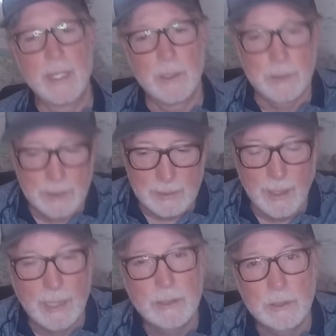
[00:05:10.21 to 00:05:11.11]
noticed.
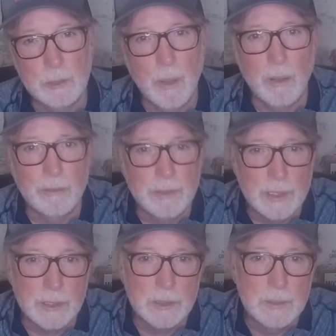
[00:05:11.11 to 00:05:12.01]
Lots of small fish.
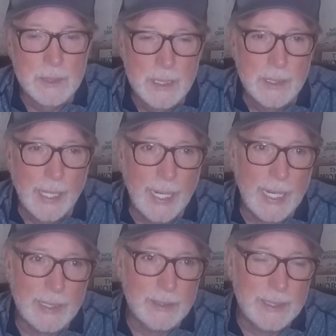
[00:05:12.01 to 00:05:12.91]
And
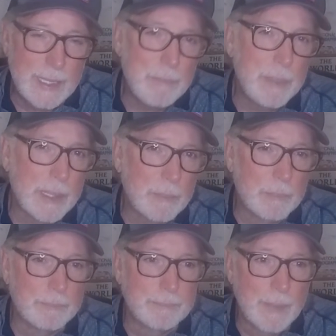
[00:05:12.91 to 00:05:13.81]
I could get bit,
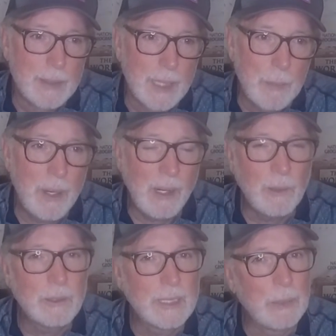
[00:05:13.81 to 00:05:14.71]
I'm not
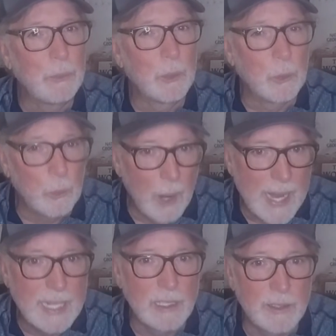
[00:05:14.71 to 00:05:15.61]
going to say real
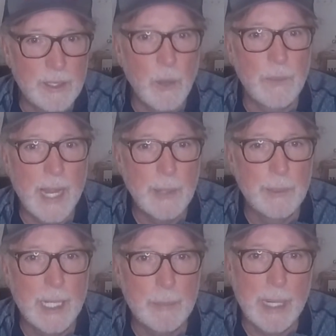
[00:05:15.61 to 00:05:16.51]
regularly on the
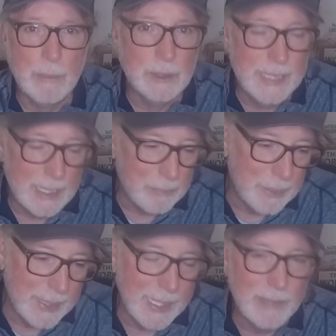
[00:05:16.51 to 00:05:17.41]
A-rig, but I was getting
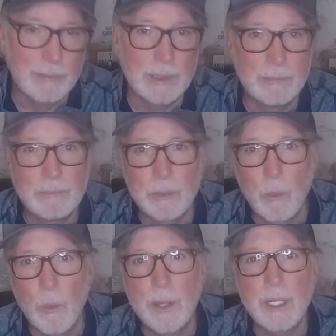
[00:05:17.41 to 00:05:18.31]
bit every
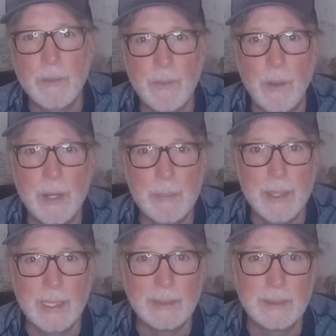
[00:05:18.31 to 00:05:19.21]
20 or 30
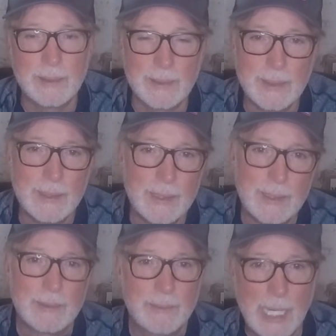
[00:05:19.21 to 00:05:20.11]
minutes. And
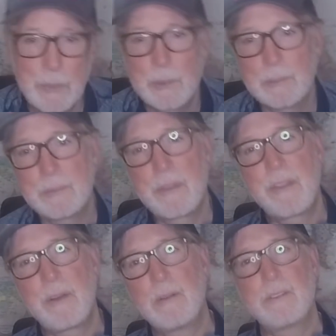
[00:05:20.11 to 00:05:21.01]
they were
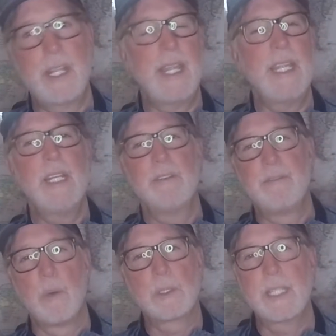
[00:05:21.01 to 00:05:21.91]
13 to
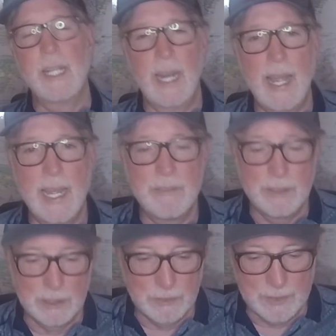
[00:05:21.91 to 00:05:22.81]
14 and a half
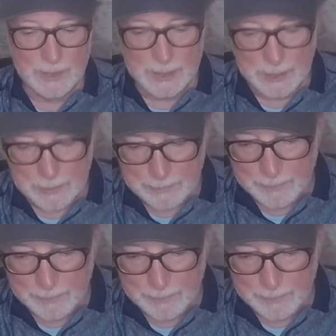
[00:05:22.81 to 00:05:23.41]
inch fish.